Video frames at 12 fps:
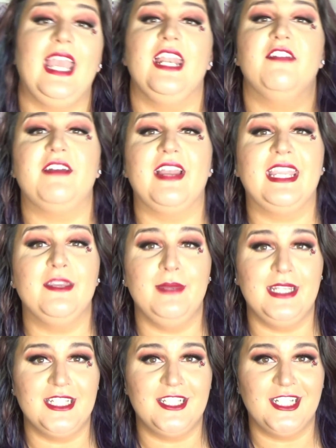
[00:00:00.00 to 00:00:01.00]
And if I
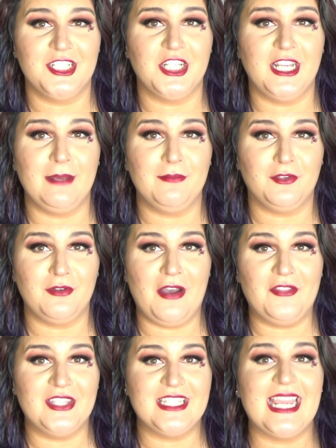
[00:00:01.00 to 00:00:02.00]
commit to touching up
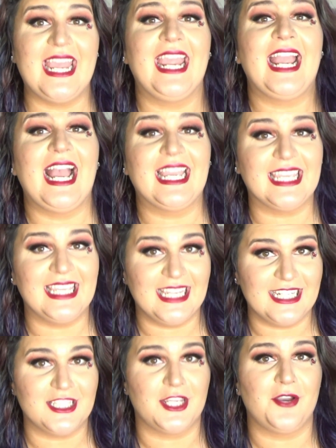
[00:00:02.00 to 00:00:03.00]
throughout the day, I can
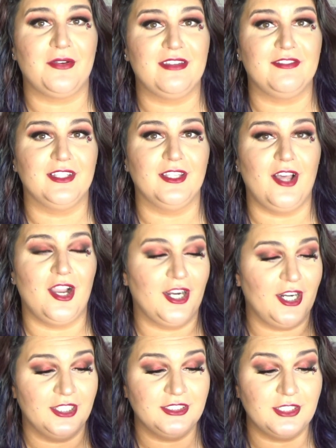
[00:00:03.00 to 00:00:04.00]
get it to go even
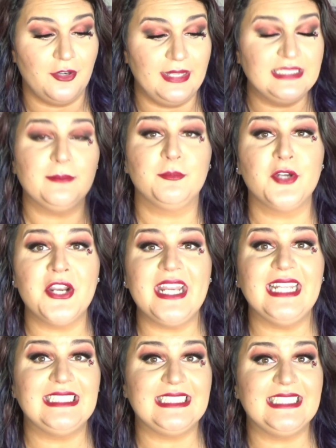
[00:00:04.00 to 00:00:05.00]
longer. So it's a
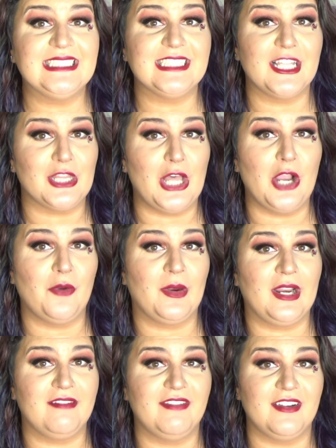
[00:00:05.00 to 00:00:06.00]
pretty decent long
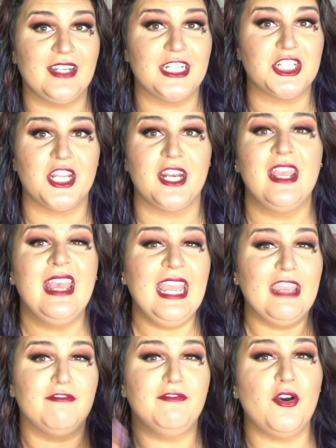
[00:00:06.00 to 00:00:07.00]
wearing foundation.
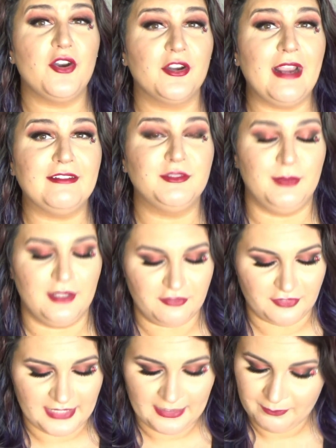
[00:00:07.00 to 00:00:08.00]
It photographs
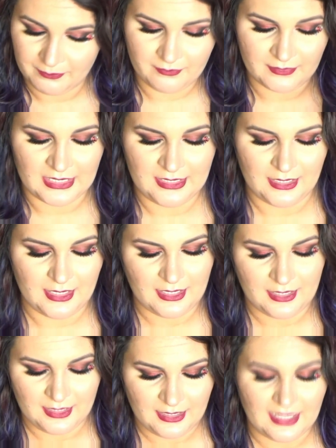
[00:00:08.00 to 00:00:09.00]
beautifully.
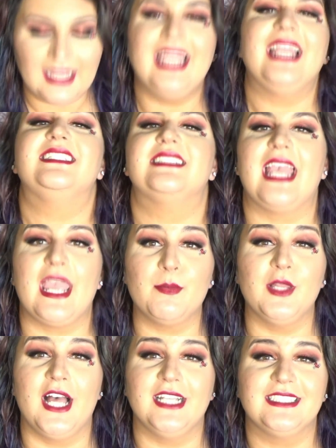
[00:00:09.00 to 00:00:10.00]
It's
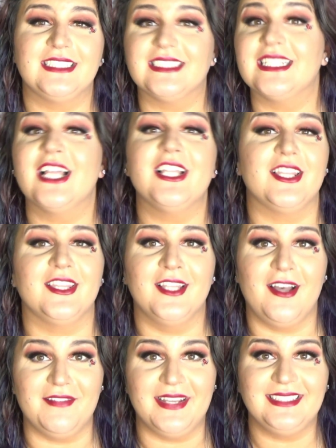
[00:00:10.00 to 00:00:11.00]
A plus.
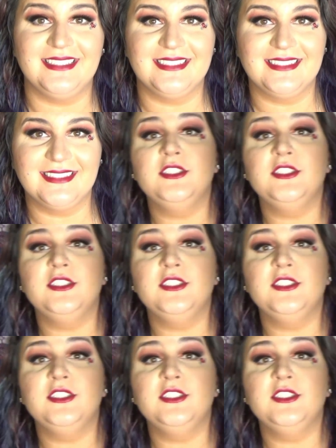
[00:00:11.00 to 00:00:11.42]
Love it.